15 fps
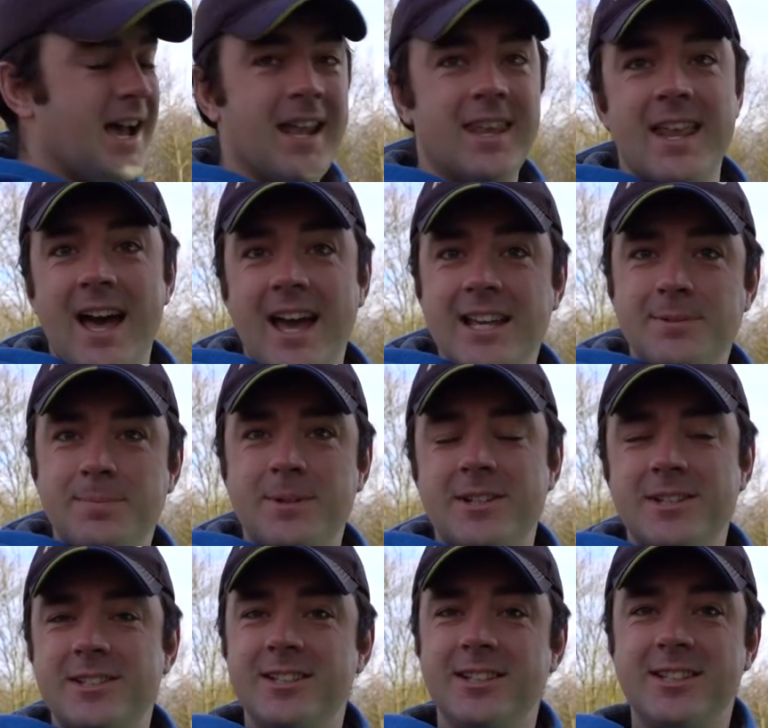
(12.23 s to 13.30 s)
And that is
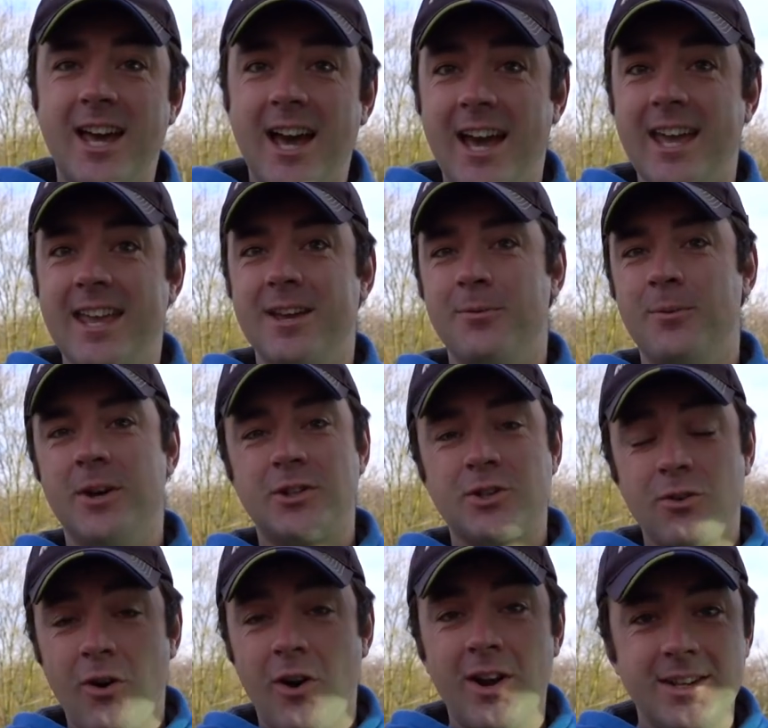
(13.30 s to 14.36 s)
because today we're
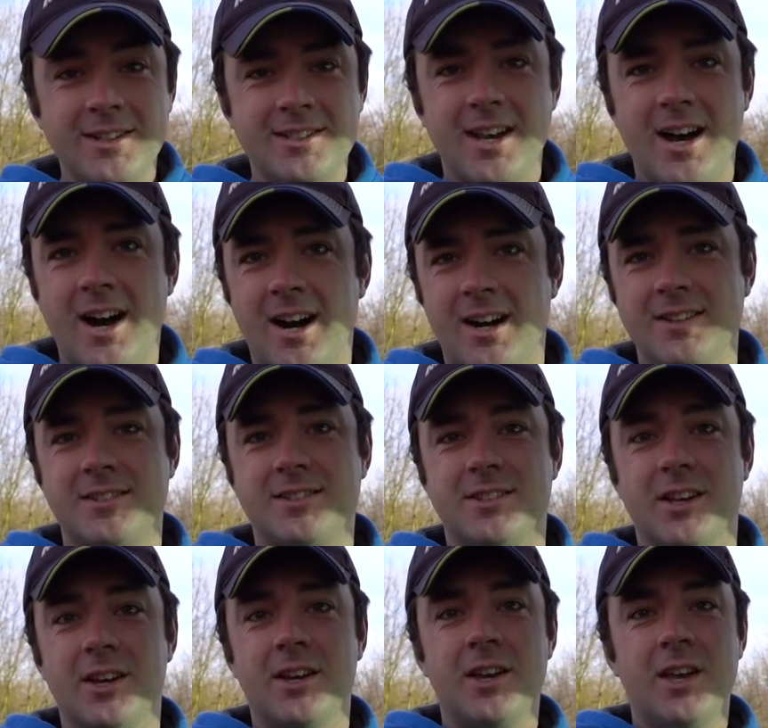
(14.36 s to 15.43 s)
trying to
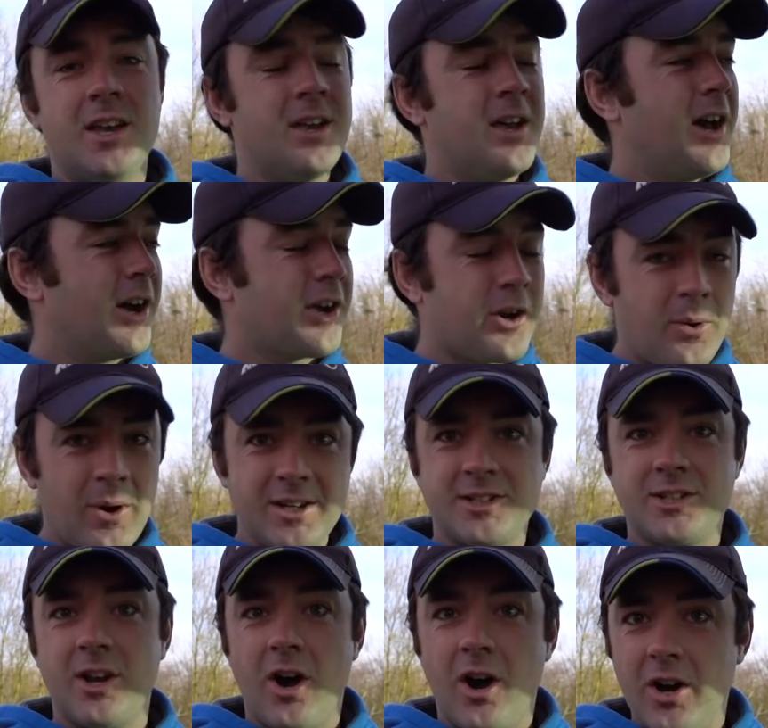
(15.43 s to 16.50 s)
answer a
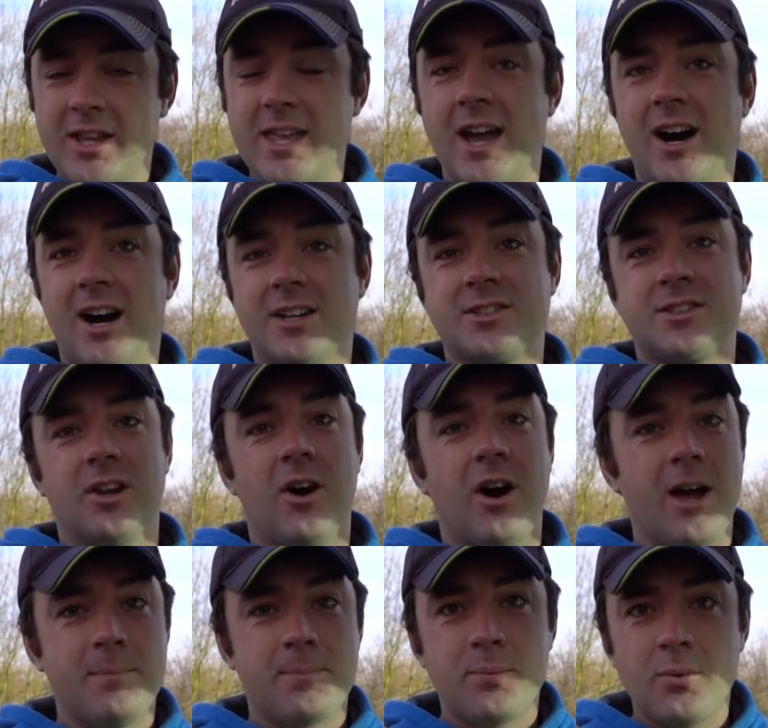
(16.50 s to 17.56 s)
question that I get asked a
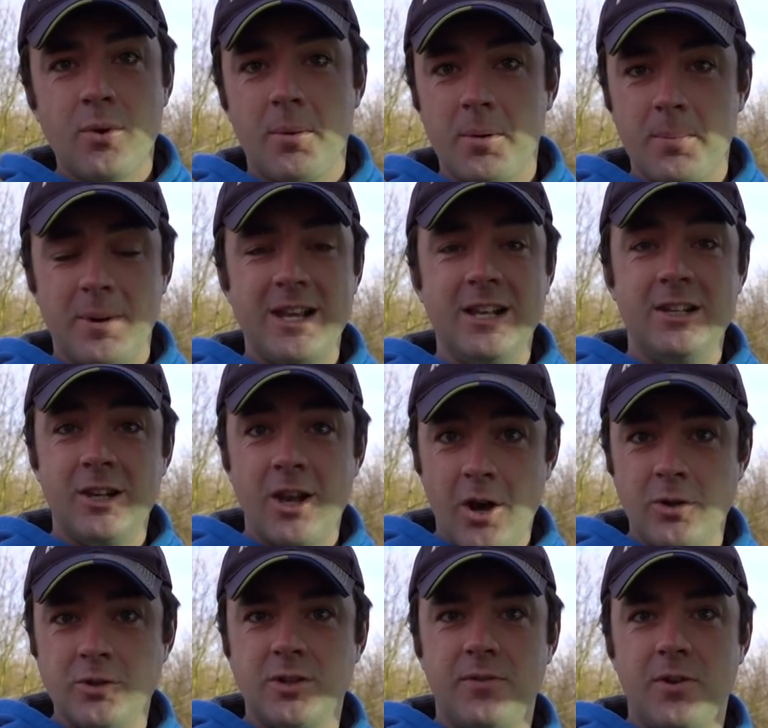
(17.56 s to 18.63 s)
lot and probably
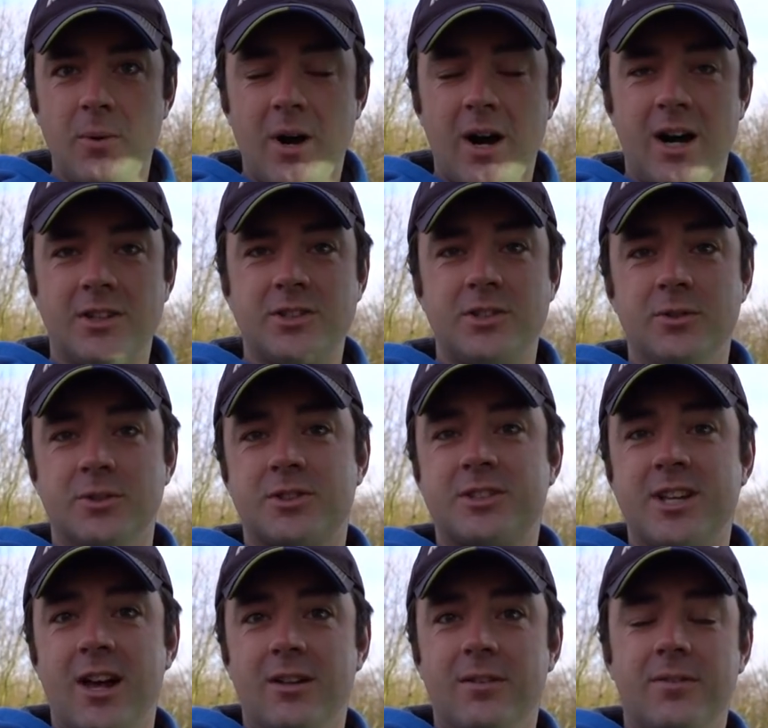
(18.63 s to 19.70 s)
loads of you ask
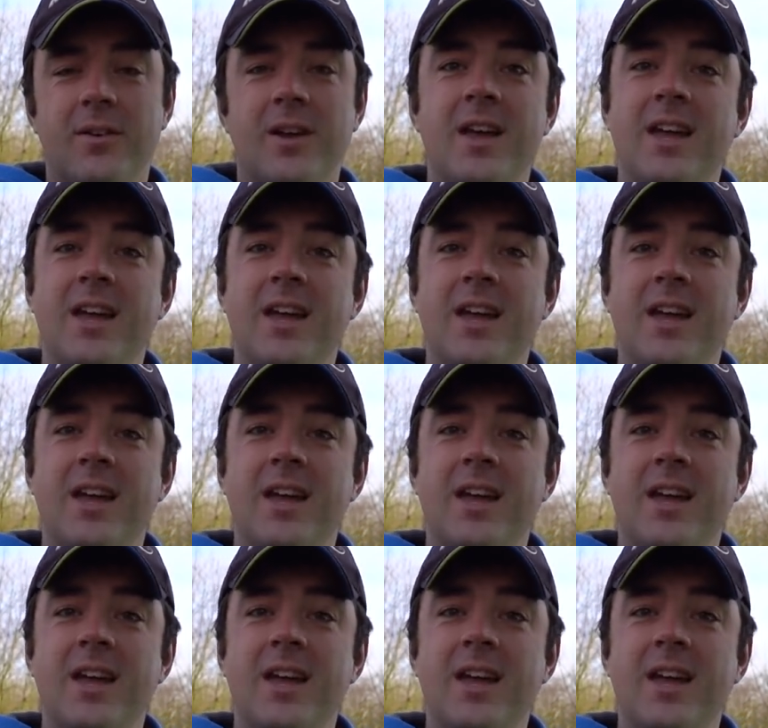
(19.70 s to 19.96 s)
yourself.